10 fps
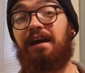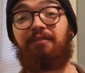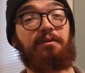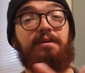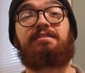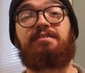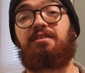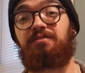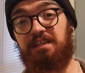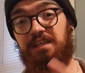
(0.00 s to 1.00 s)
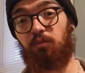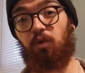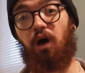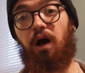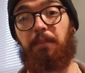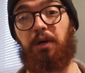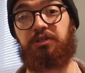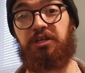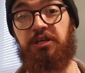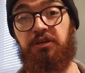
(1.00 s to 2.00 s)
Everybody deserves equal
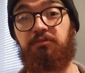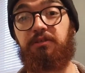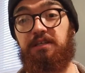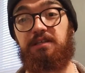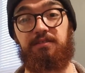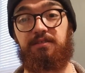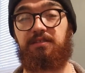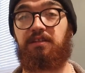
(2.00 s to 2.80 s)
opportunities.